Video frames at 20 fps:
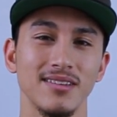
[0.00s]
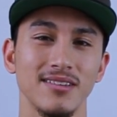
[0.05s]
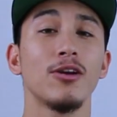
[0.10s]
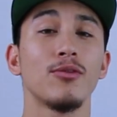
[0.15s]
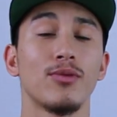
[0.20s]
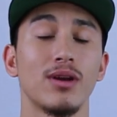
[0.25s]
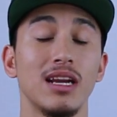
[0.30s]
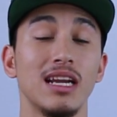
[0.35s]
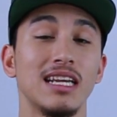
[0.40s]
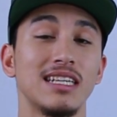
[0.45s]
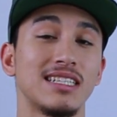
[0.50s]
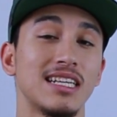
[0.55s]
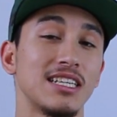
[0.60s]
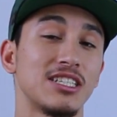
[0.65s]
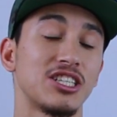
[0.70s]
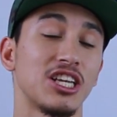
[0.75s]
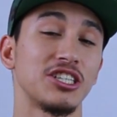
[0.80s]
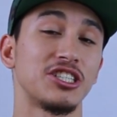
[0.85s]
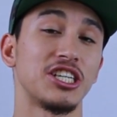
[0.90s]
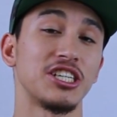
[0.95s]
Later
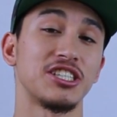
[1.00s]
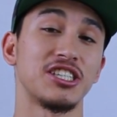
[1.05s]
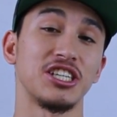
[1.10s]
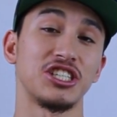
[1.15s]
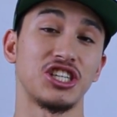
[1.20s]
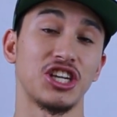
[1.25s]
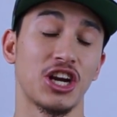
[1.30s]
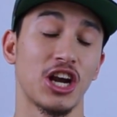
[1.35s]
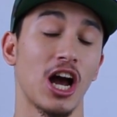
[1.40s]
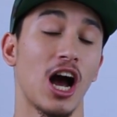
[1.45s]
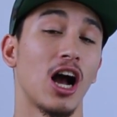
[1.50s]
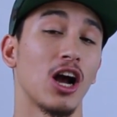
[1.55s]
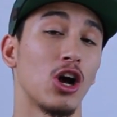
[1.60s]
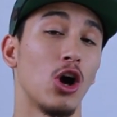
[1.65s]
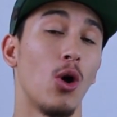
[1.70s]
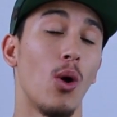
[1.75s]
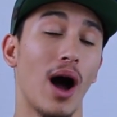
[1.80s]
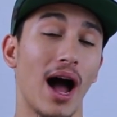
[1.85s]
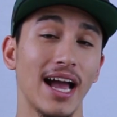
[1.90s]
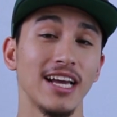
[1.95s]
releases, such as the
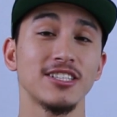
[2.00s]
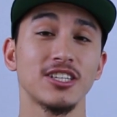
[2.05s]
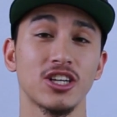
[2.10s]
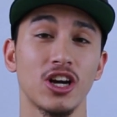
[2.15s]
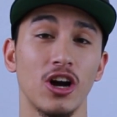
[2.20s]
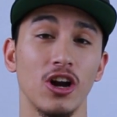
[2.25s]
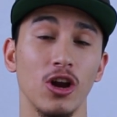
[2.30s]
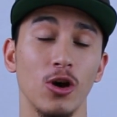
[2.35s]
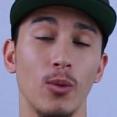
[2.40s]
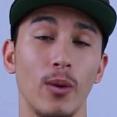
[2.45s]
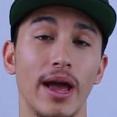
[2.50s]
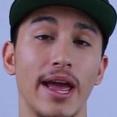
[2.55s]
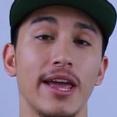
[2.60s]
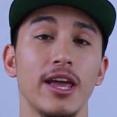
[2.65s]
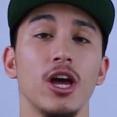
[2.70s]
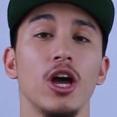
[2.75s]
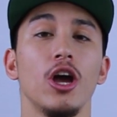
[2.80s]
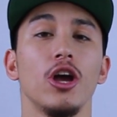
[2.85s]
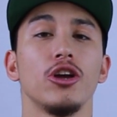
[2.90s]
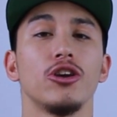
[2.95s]
Chicago Ice
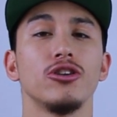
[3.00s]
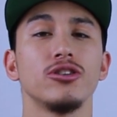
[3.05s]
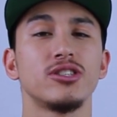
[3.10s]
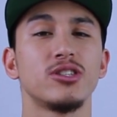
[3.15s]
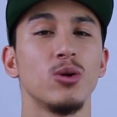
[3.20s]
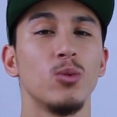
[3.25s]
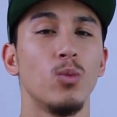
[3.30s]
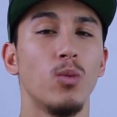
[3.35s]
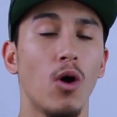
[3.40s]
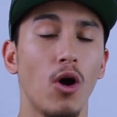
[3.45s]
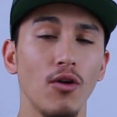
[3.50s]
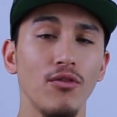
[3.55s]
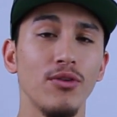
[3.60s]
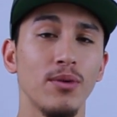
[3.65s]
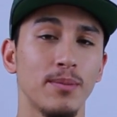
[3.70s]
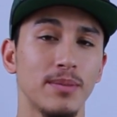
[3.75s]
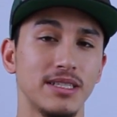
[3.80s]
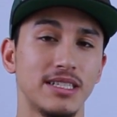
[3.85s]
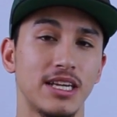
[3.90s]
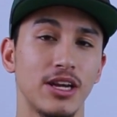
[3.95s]
colorway, used a
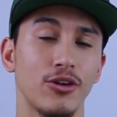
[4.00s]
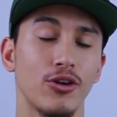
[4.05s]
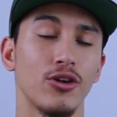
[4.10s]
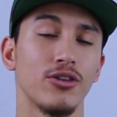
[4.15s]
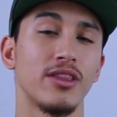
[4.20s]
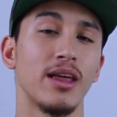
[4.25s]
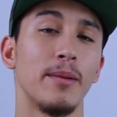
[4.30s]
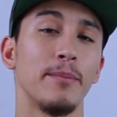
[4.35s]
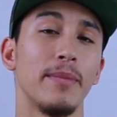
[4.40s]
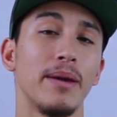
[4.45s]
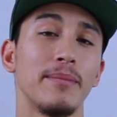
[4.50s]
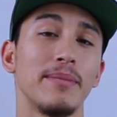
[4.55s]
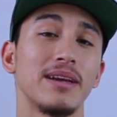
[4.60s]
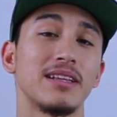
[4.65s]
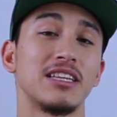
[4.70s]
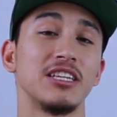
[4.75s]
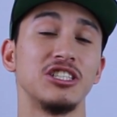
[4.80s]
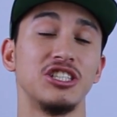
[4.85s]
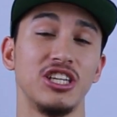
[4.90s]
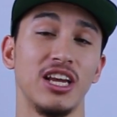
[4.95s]
woven material that
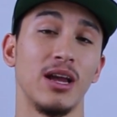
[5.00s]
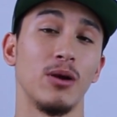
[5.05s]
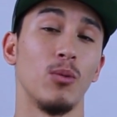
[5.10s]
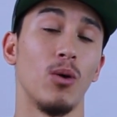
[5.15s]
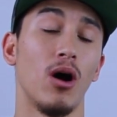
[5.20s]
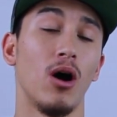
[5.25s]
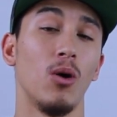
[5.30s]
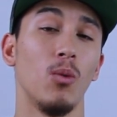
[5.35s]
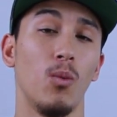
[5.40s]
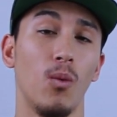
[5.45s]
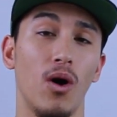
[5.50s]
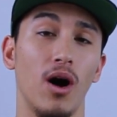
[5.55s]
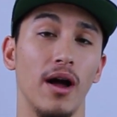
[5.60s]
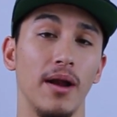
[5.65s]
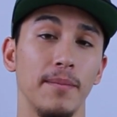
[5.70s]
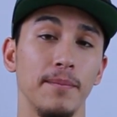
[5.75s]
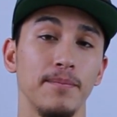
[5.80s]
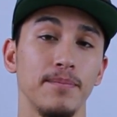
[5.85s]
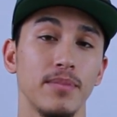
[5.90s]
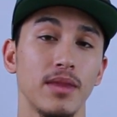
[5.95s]
mimicked the J-Wall
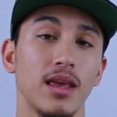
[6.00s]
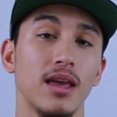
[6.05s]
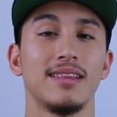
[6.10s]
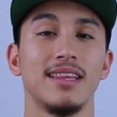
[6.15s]
1.